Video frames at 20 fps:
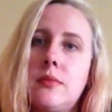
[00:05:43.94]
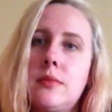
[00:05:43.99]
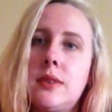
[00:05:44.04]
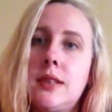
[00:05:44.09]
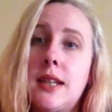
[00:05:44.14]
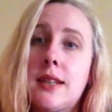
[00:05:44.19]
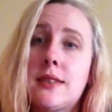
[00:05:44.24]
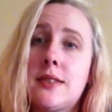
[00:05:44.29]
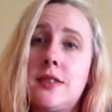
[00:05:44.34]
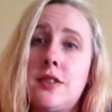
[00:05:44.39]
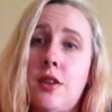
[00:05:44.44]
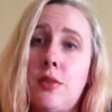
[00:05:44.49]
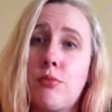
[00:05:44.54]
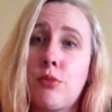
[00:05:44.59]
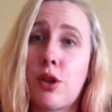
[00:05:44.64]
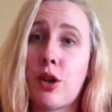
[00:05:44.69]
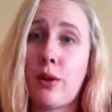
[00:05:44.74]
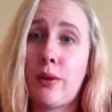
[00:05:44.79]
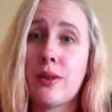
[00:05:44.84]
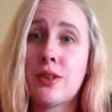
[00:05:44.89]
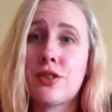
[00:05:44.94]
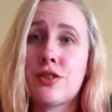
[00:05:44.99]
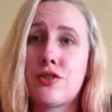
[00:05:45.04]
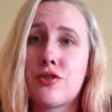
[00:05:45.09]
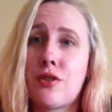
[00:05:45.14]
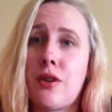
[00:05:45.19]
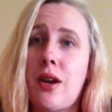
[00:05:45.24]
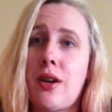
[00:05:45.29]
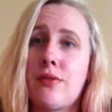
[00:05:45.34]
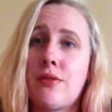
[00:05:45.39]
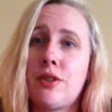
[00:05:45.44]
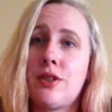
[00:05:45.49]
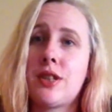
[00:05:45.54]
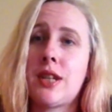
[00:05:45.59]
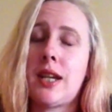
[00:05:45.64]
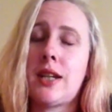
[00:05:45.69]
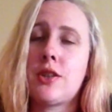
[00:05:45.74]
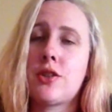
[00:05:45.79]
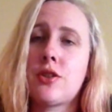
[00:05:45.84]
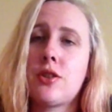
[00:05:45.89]
Next year I'm going to try
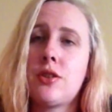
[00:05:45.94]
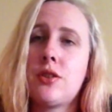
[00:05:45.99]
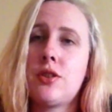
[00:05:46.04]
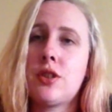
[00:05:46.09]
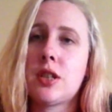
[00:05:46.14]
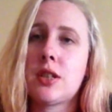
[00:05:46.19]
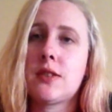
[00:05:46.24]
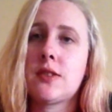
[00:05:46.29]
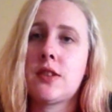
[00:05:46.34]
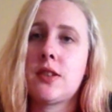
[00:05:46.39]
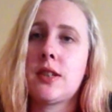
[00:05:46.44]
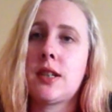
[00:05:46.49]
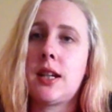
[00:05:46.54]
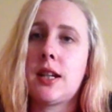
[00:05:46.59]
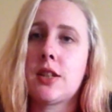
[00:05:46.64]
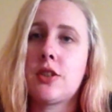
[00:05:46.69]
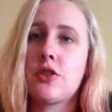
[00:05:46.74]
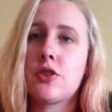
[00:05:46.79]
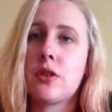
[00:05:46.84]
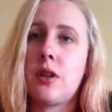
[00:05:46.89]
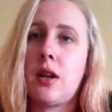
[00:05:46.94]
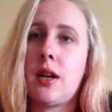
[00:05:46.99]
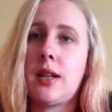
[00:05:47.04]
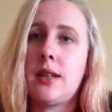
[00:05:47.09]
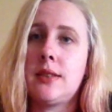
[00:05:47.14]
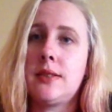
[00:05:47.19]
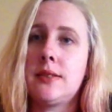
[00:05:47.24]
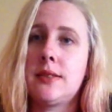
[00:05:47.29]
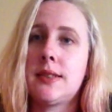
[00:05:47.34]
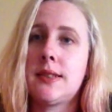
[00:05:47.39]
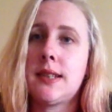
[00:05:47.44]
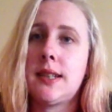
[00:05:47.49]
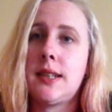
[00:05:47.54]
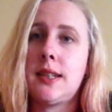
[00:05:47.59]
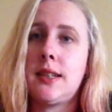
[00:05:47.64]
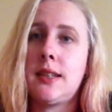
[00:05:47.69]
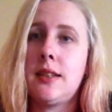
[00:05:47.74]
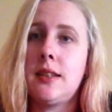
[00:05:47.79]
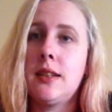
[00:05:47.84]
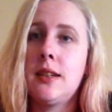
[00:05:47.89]
rotation just so that I can try and
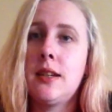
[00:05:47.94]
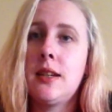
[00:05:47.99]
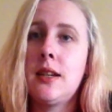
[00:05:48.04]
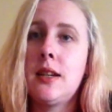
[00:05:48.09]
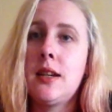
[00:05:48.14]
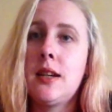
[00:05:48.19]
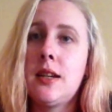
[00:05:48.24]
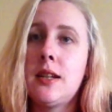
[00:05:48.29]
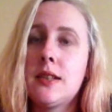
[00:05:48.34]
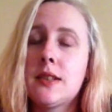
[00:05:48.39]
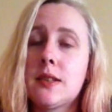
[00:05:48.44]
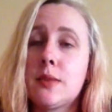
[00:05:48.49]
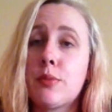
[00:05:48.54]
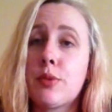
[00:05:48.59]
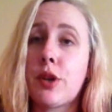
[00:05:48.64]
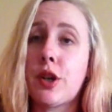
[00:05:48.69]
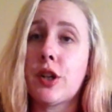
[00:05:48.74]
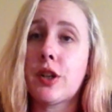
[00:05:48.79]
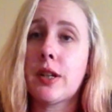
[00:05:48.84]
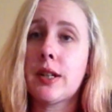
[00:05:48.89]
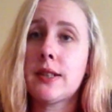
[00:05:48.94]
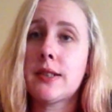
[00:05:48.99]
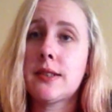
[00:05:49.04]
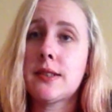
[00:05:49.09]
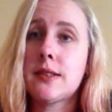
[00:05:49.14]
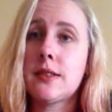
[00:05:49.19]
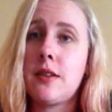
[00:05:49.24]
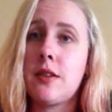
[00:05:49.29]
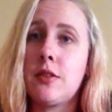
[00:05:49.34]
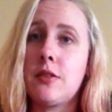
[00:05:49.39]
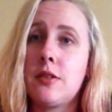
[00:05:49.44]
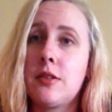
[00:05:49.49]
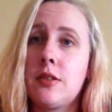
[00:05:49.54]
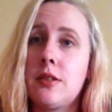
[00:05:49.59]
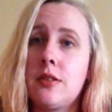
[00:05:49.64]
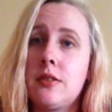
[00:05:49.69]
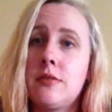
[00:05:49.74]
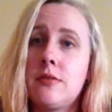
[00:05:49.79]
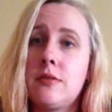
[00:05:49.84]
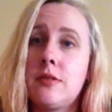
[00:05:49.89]
see some progress
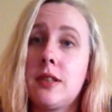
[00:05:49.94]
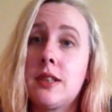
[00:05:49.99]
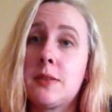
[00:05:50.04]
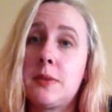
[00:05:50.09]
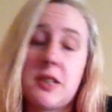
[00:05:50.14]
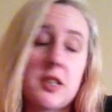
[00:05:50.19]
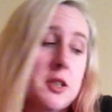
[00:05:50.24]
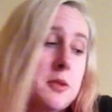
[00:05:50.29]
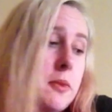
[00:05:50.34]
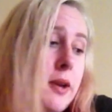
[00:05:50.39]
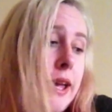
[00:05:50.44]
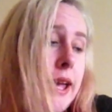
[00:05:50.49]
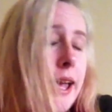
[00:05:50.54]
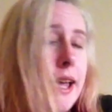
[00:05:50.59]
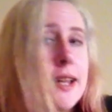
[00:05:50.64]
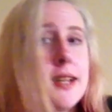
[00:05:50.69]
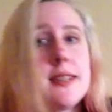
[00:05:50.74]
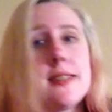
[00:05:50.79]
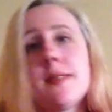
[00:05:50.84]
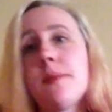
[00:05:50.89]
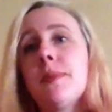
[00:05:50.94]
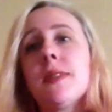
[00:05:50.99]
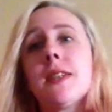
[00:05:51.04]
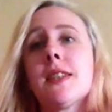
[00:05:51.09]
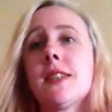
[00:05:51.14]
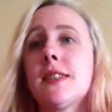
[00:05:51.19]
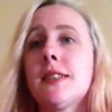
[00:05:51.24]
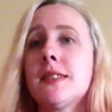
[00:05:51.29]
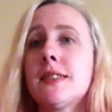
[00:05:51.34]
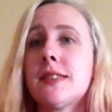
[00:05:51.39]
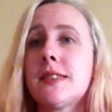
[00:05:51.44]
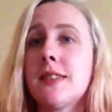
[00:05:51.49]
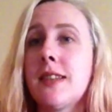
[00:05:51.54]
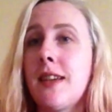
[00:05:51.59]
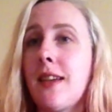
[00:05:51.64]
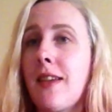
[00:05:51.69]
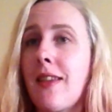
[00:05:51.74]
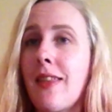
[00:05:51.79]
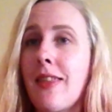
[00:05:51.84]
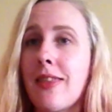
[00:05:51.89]
on especially my Hades, because
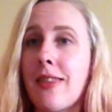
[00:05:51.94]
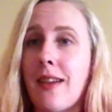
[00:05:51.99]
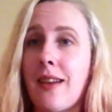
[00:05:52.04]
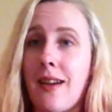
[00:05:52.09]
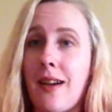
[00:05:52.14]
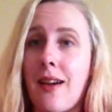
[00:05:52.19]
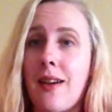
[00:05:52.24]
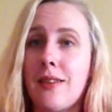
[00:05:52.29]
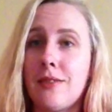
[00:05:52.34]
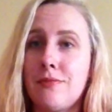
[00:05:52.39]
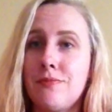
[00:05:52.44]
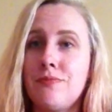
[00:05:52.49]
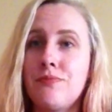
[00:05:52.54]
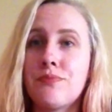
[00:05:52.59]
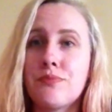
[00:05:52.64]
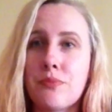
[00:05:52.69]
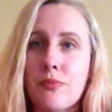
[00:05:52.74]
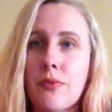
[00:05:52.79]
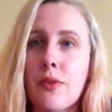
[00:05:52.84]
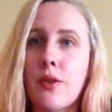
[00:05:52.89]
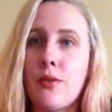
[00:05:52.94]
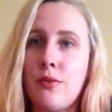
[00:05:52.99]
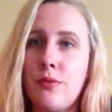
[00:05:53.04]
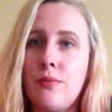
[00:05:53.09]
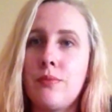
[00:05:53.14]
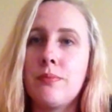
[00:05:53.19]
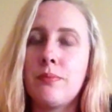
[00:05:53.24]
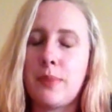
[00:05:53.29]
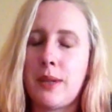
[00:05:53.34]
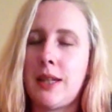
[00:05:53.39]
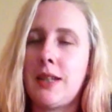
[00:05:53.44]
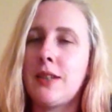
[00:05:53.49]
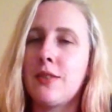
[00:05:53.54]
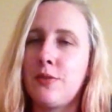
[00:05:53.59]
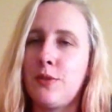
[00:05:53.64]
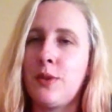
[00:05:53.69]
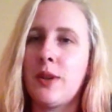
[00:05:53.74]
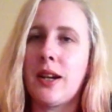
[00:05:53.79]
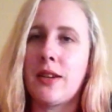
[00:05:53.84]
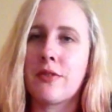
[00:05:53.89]
they are big
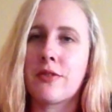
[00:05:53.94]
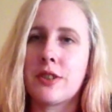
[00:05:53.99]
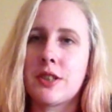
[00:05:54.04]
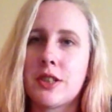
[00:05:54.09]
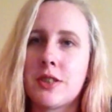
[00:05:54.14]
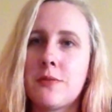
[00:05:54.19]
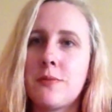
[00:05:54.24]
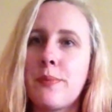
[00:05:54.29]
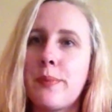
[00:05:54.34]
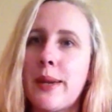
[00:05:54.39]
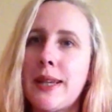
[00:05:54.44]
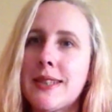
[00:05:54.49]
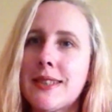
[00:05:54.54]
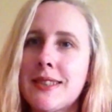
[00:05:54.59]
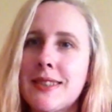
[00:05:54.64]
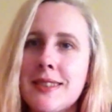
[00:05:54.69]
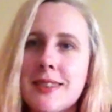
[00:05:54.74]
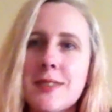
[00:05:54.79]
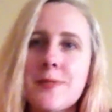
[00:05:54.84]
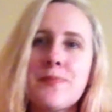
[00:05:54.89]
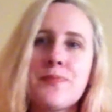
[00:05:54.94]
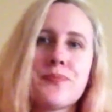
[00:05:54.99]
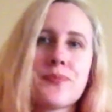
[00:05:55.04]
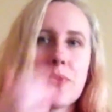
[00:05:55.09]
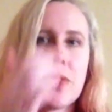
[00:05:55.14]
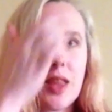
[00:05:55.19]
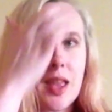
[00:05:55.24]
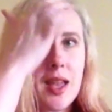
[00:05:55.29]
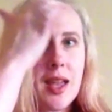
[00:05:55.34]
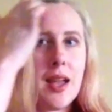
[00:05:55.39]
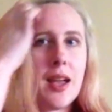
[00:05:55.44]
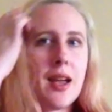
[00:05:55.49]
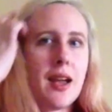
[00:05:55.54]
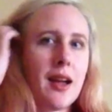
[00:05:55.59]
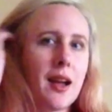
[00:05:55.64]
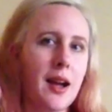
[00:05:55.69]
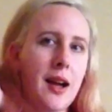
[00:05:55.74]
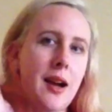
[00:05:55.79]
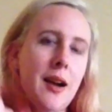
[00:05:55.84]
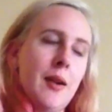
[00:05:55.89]
full coverage pieces.
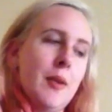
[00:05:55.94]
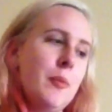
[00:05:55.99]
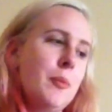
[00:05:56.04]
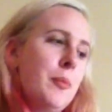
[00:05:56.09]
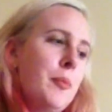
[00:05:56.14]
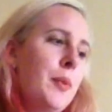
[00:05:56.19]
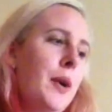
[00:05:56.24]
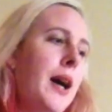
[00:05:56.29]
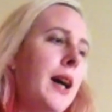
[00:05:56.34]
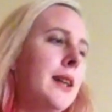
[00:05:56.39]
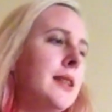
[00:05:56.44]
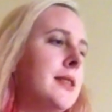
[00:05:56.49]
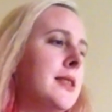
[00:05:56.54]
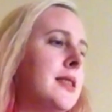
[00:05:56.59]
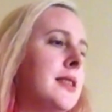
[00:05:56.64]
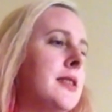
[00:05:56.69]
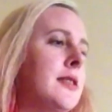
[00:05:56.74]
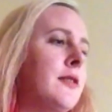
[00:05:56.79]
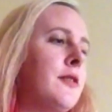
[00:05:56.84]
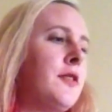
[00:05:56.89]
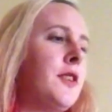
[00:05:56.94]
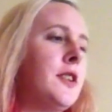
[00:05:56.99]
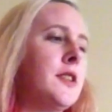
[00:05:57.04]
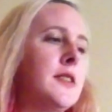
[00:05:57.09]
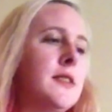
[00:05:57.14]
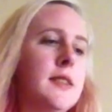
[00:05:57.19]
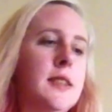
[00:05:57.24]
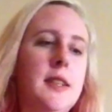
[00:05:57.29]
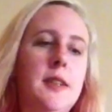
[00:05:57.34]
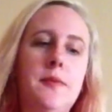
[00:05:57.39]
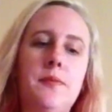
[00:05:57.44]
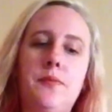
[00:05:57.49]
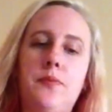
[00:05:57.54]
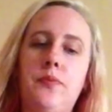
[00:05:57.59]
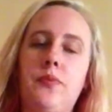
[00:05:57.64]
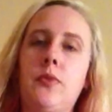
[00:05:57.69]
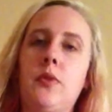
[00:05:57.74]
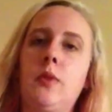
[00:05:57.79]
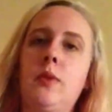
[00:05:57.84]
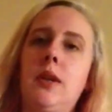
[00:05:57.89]
But firstly
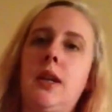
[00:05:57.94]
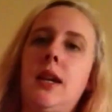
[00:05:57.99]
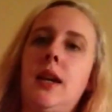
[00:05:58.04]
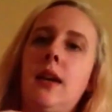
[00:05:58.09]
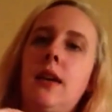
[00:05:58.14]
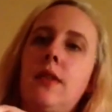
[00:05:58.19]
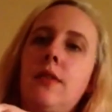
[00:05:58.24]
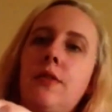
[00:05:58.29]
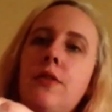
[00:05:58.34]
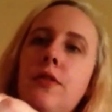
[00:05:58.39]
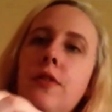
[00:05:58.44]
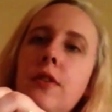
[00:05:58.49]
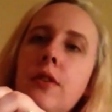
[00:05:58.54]
we have